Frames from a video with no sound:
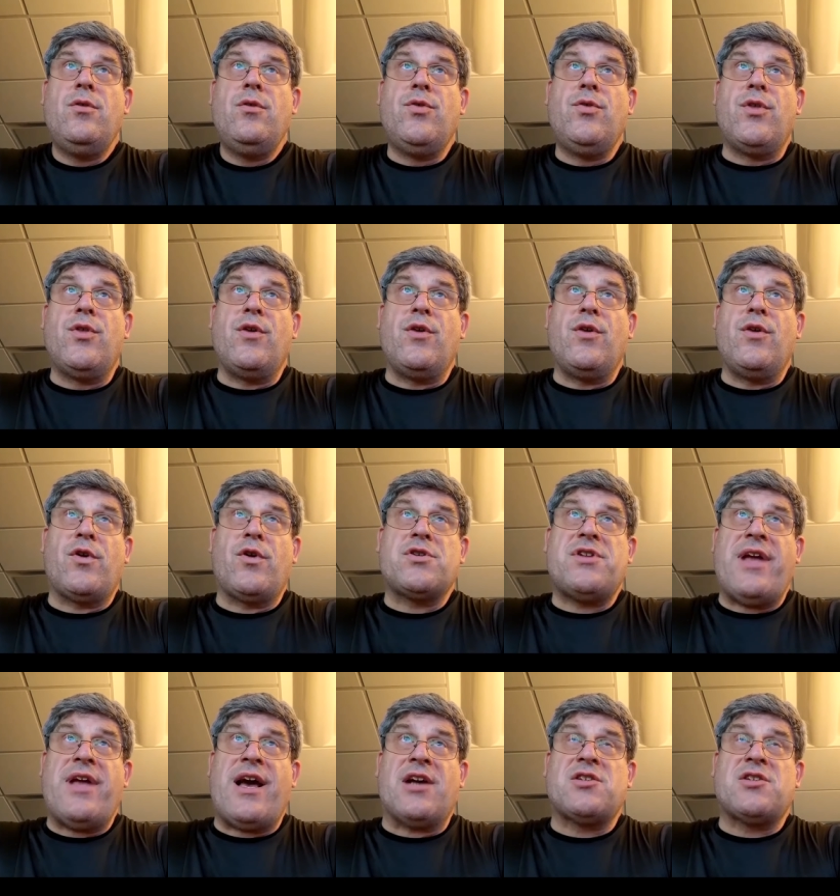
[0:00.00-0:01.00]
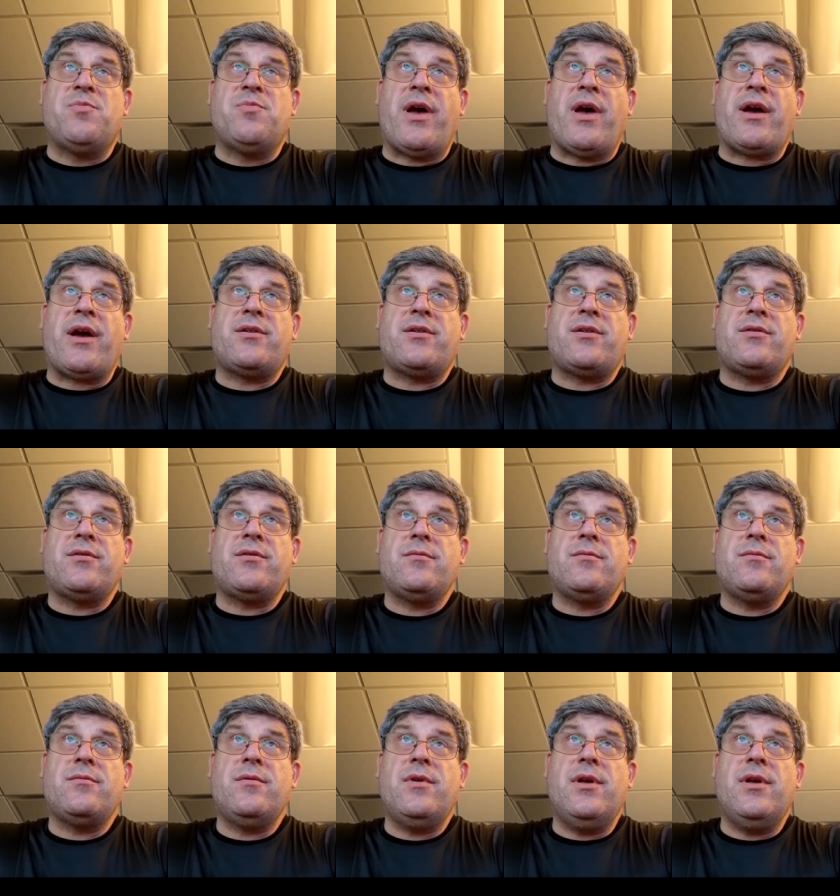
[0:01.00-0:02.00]
The first aspect
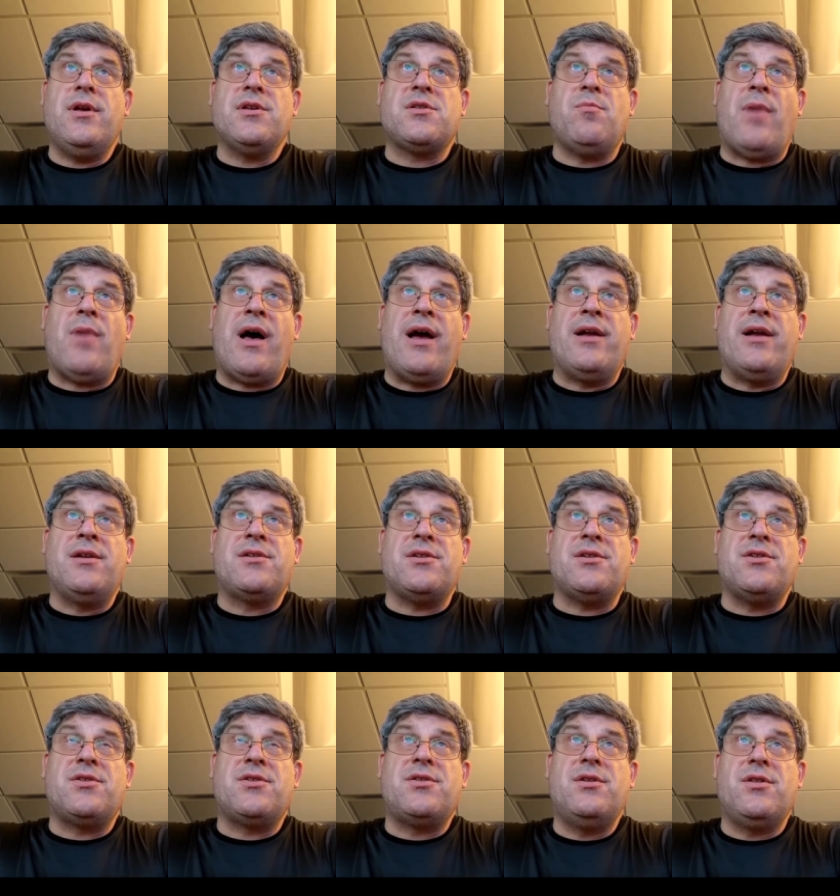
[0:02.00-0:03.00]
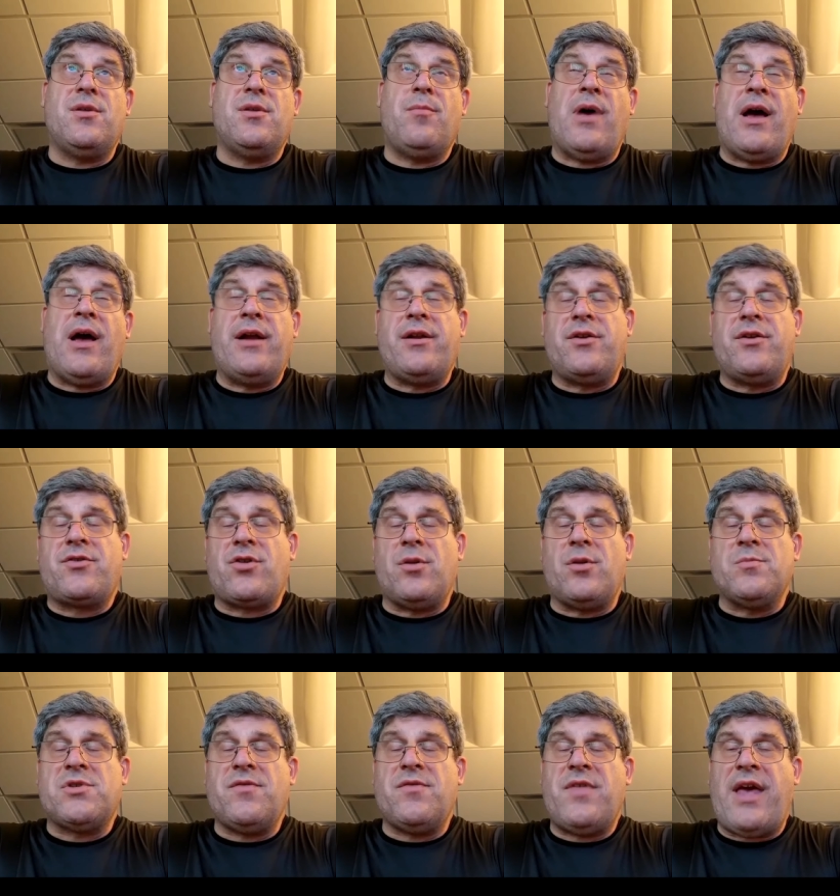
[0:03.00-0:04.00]
is minds and the mind in
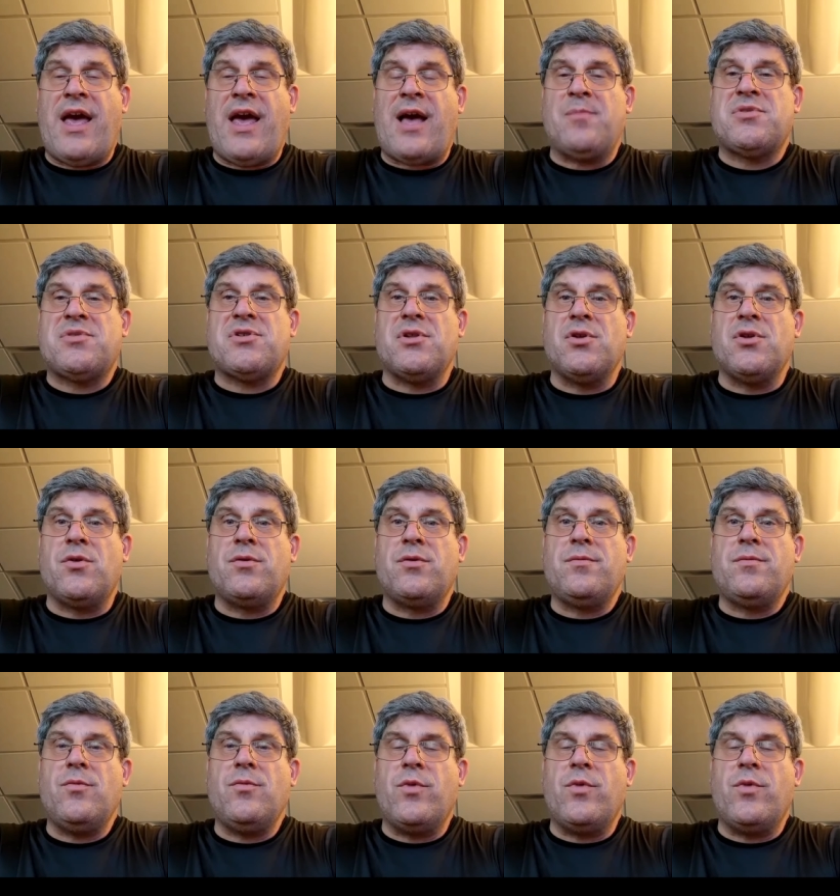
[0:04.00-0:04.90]
terms of the absolute,